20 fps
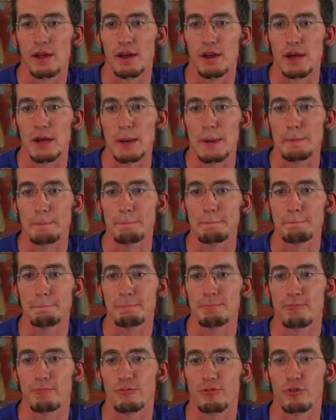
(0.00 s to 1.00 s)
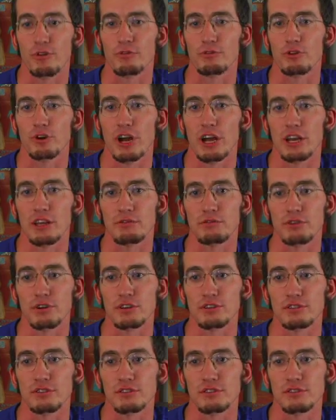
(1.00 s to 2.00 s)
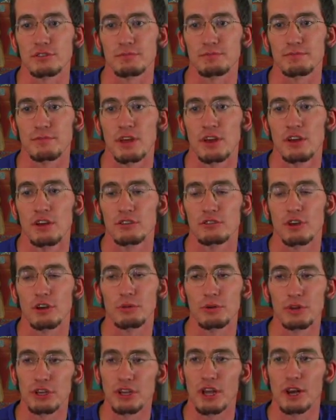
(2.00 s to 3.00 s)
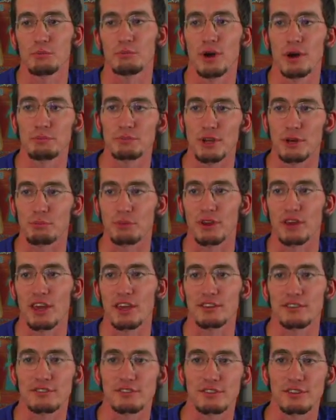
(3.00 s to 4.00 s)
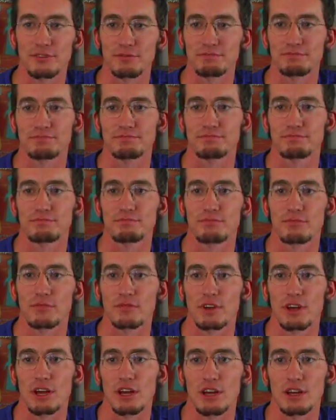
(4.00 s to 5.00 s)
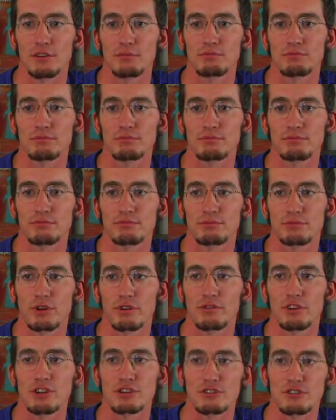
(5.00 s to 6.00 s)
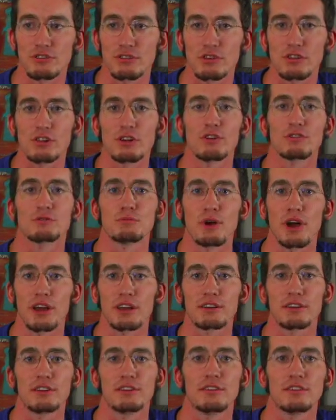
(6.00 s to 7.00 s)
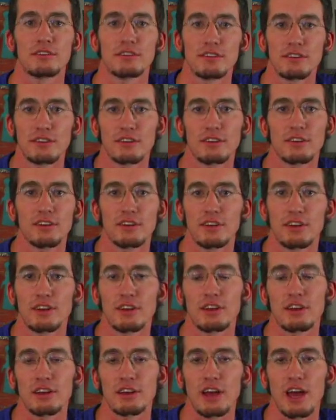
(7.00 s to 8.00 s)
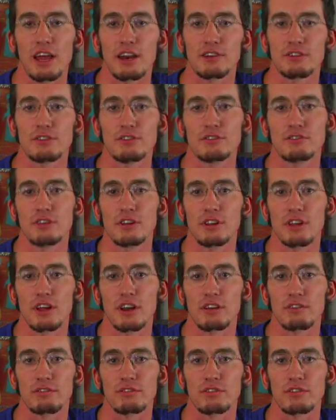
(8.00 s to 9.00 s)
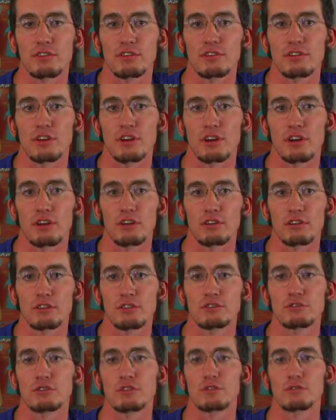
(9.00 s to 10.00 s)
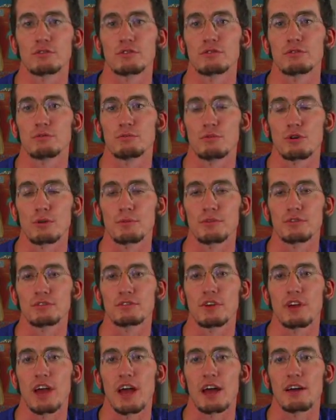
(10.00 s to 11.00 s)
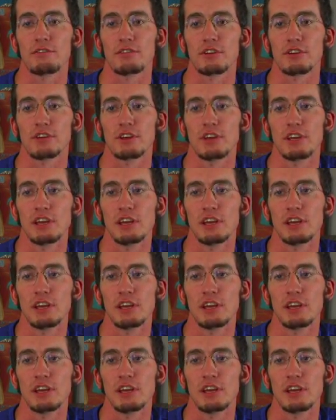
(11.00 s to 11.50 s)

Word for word: um, for a variety of reasons. So I really kind of bumped up against uh, provincial, closed-minded uh, attitudes that a lot of uh, conservative Mormons have, and